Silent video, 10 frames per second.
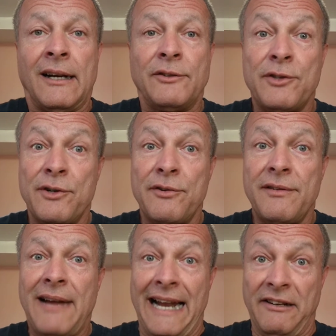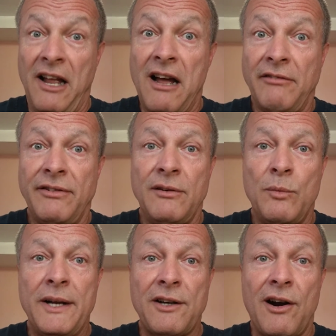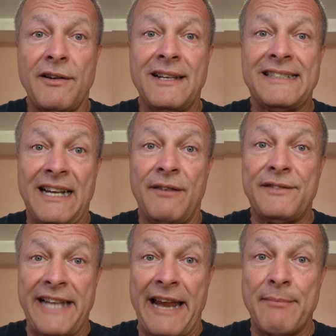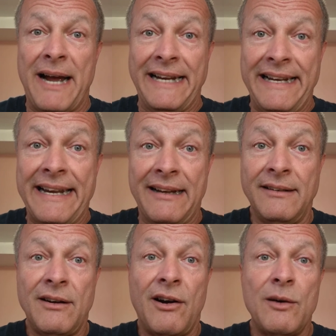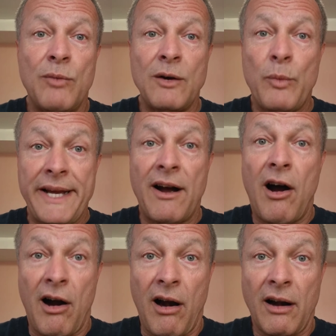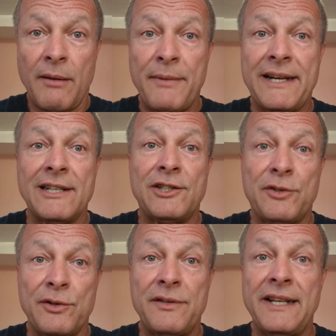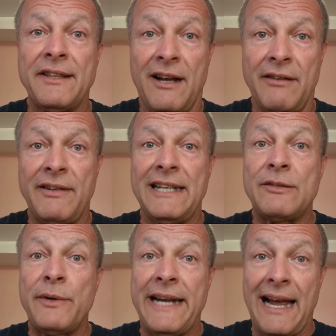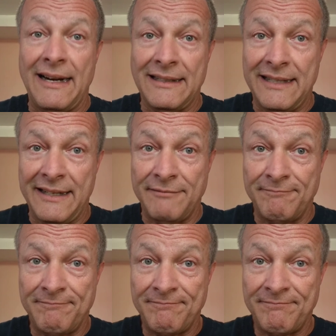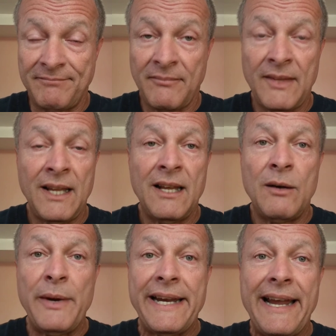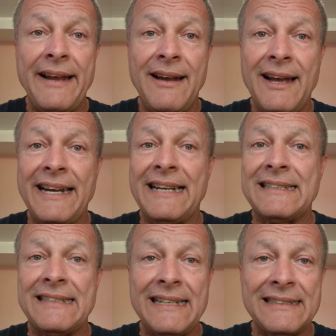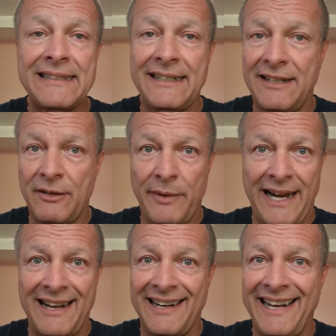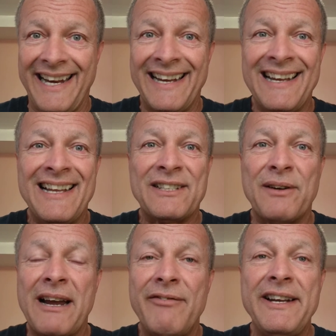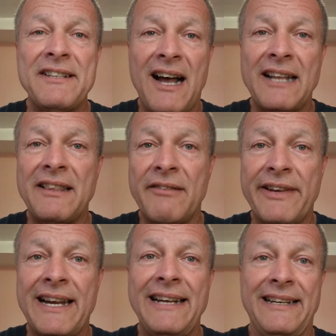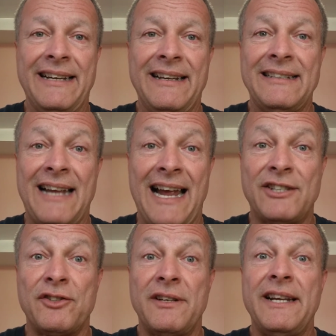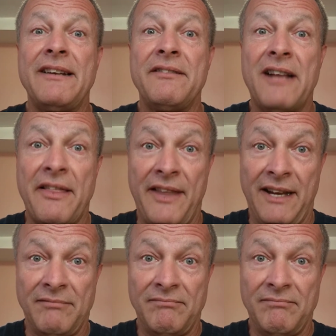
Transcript: Truth and love, which are the self-same idea, are what we are, because truth and love is reality. We cannot exist in unreality, so every non-loving idea is actually nothing.